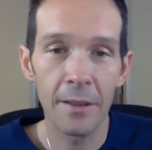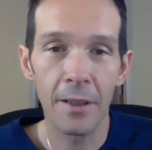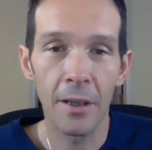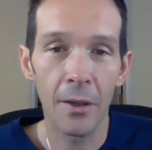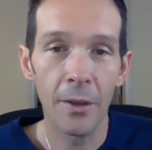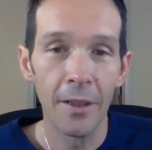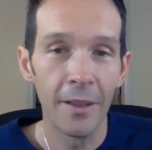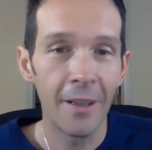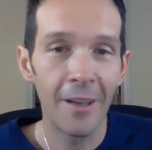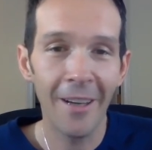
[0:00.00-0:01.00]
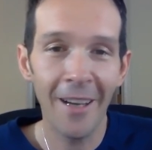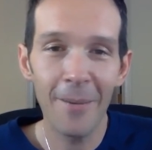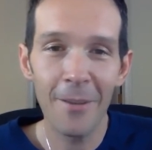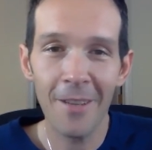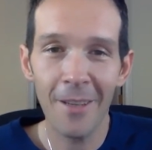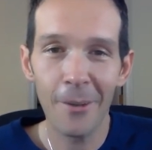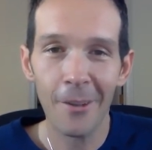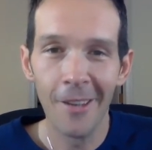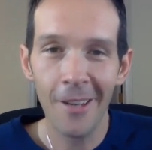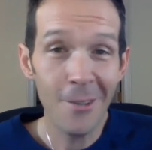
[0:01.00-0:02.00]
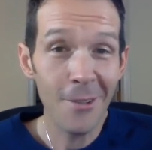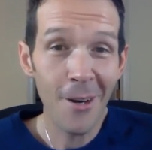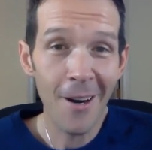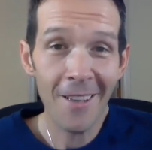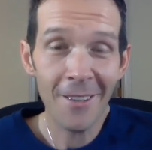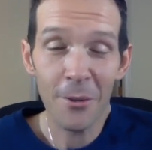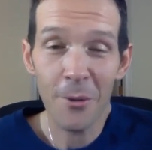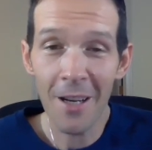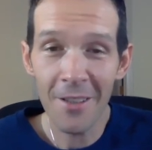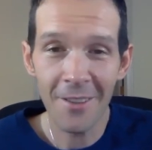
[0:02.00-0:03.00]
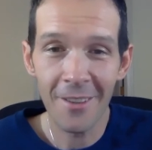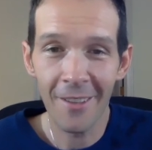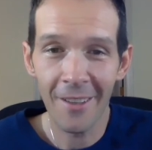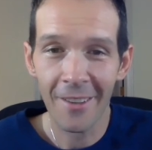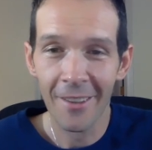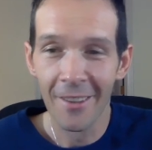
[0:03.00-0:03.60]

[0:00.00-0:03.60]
So here I am, and it's like, well, let's just start asking questions. And like,